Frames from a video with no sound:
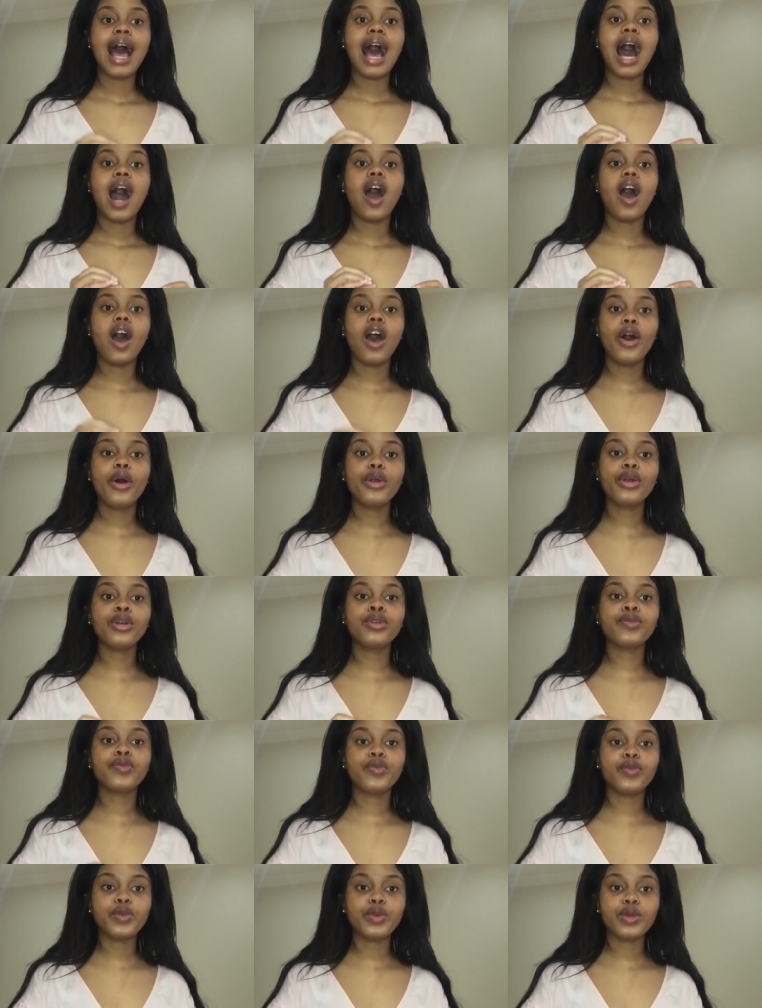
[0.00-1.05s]
are
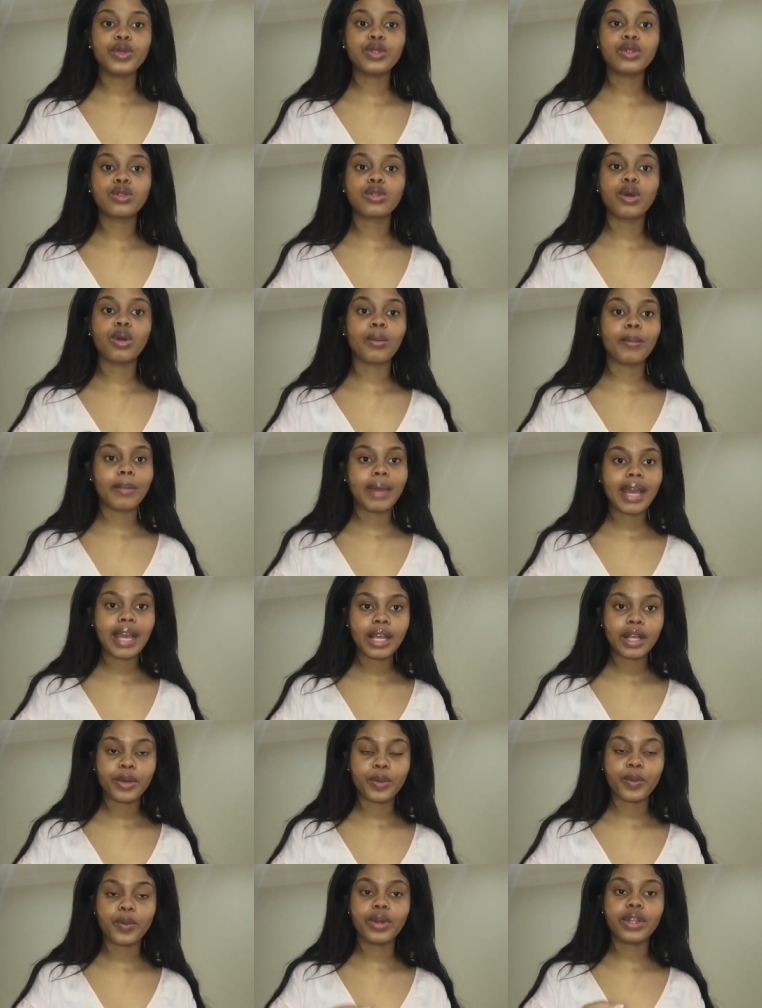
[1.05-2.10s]
infused or
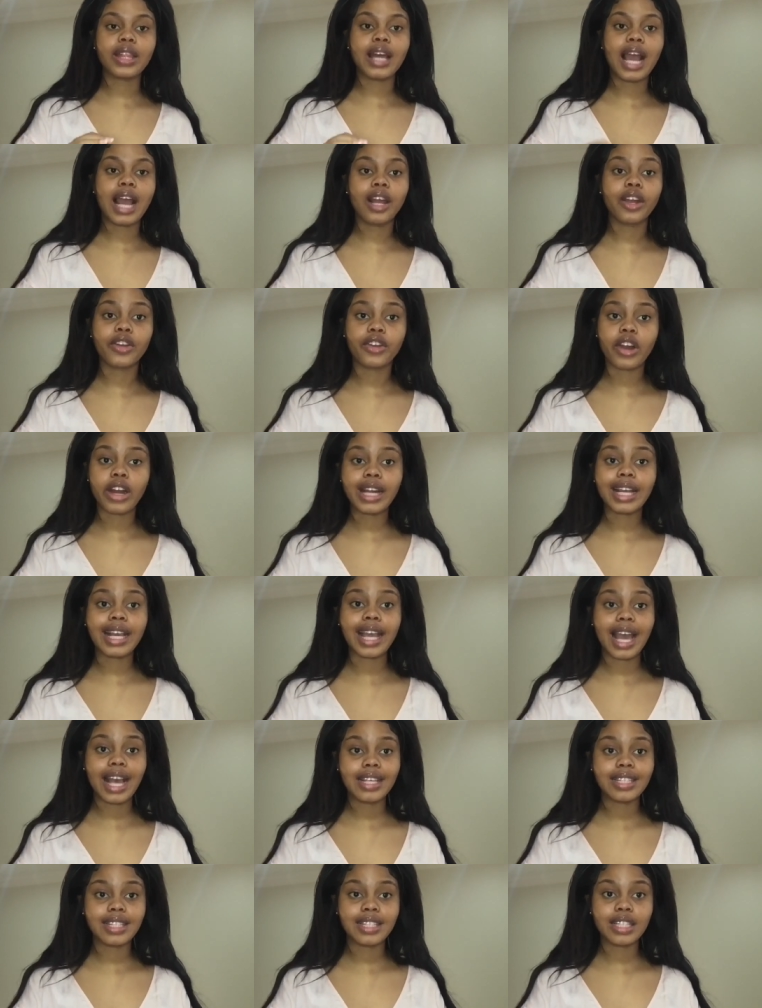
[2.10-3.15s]
made with hyaluronic
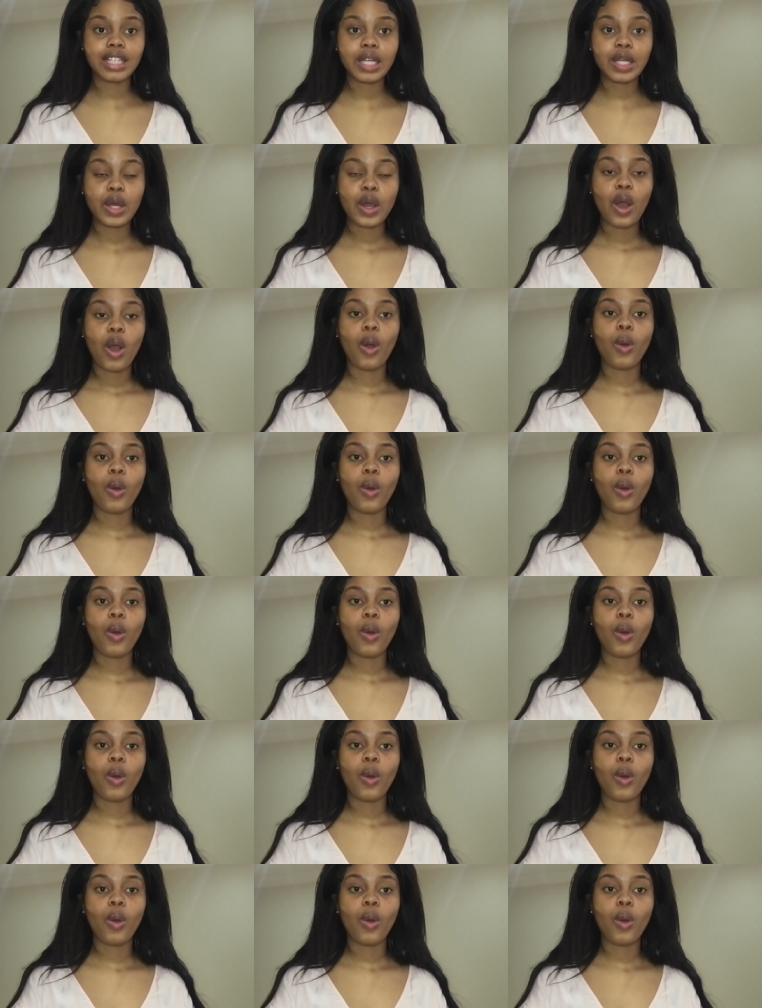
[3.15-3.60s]
acid,